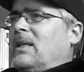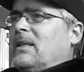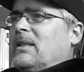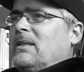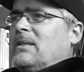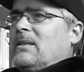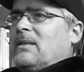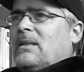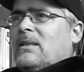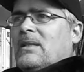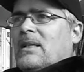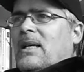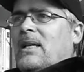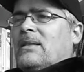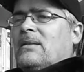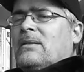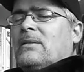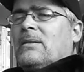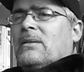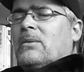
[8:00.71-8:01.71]
This is the
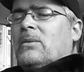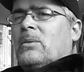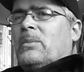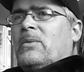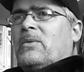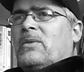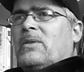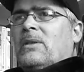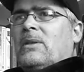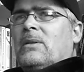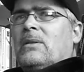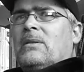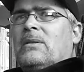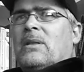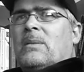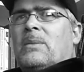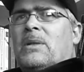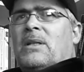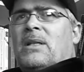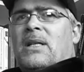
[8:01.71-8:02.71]
last group of students
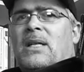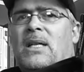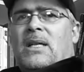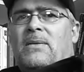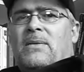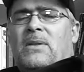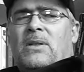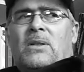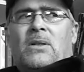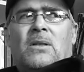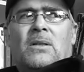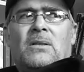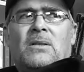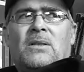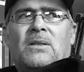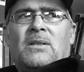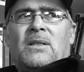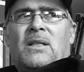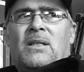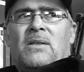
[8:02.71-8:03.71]
I'm going to have at the College
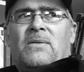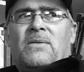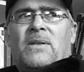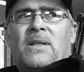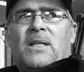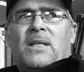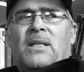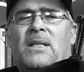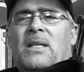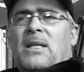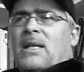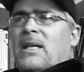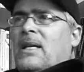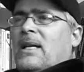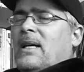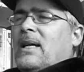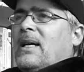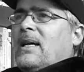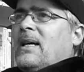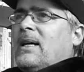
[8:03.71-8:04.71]
of Santa Fe.
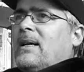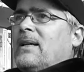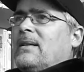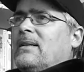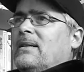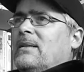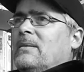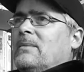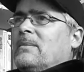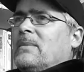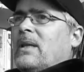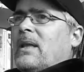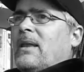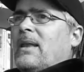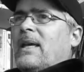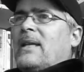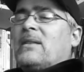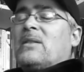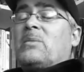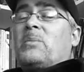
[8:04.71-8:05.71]

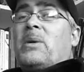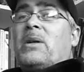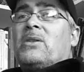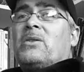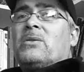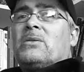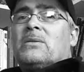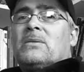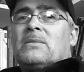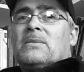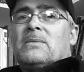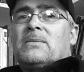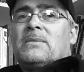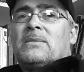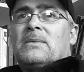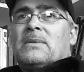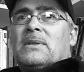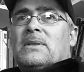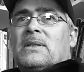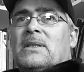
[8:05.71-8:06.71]
That's special.
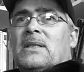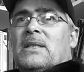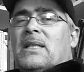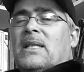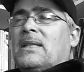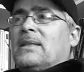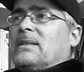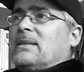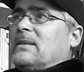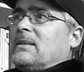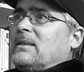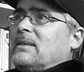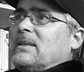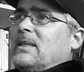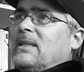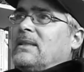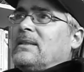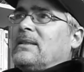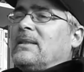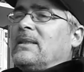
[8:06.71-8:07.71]
That's
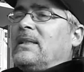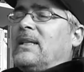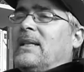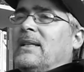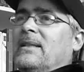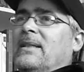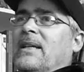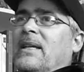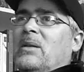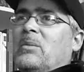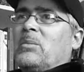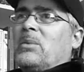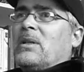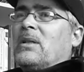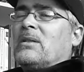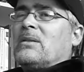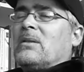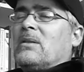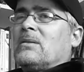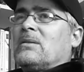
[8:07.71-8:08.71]
the end game, but
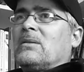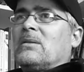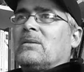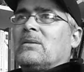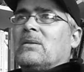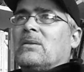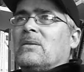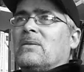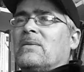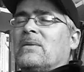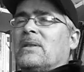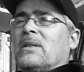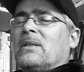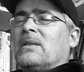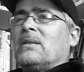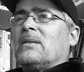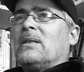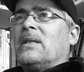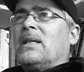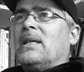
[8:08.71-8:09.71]
it's also sort of
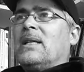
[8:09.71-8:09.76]
the